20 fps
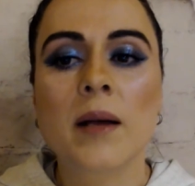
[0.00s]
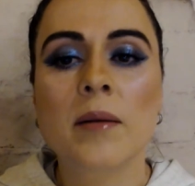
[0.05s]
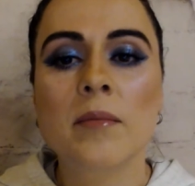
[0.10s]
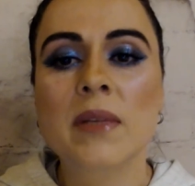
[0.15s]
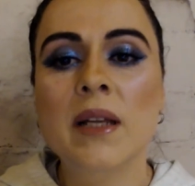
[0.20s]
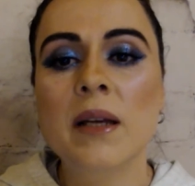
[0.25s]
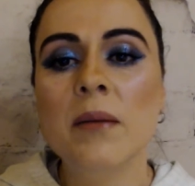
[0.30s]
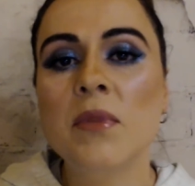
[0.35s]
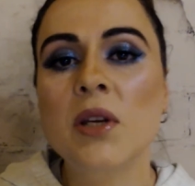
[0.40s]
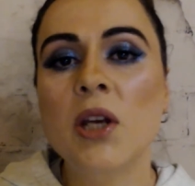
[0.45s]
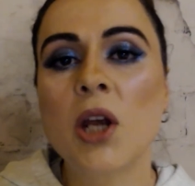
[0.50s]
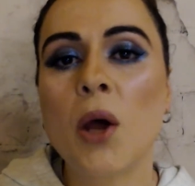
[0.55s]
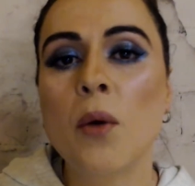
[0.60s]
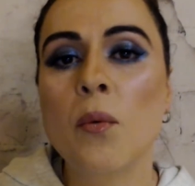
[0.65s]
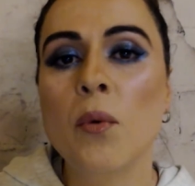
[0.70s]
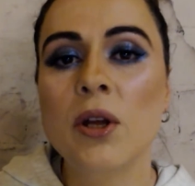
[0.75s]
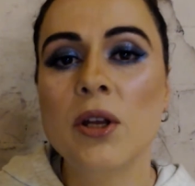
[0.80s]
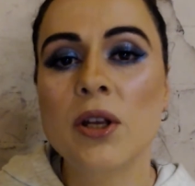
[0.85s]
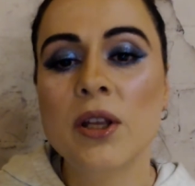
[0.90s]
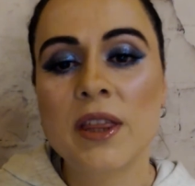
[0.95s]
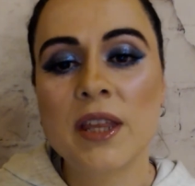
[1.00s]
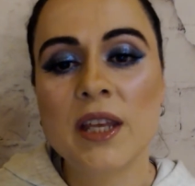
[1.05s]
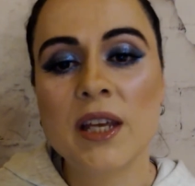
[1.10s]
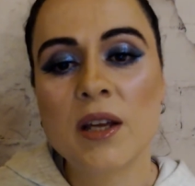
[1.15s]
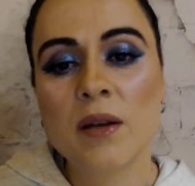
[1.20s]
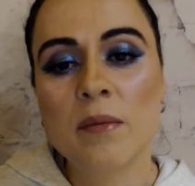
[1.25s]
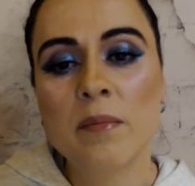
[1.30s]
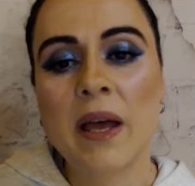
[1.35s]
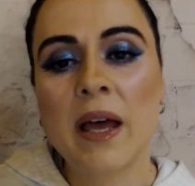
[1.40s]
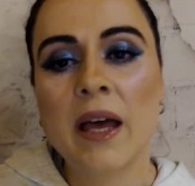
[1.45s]
let me know what you
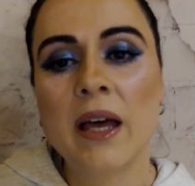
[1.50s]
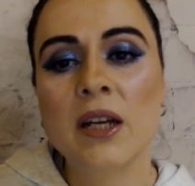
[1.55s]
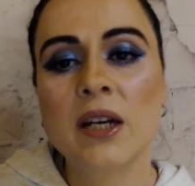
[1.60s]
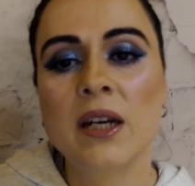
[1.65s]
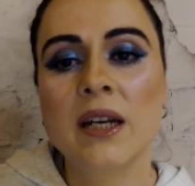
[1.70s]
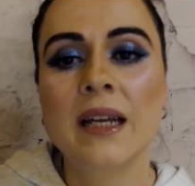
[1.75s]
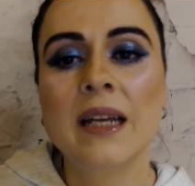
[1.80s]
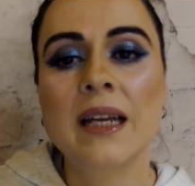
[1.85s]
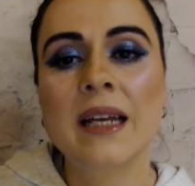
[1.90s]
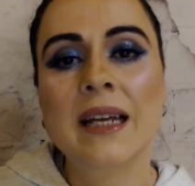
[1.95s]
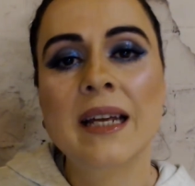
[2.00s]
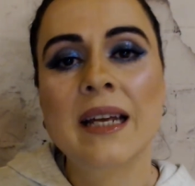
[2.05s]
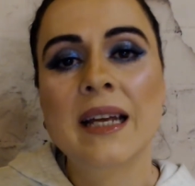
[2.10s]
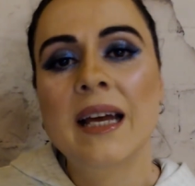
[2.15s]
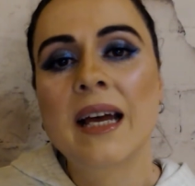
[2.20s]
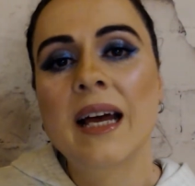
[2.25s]
think about it.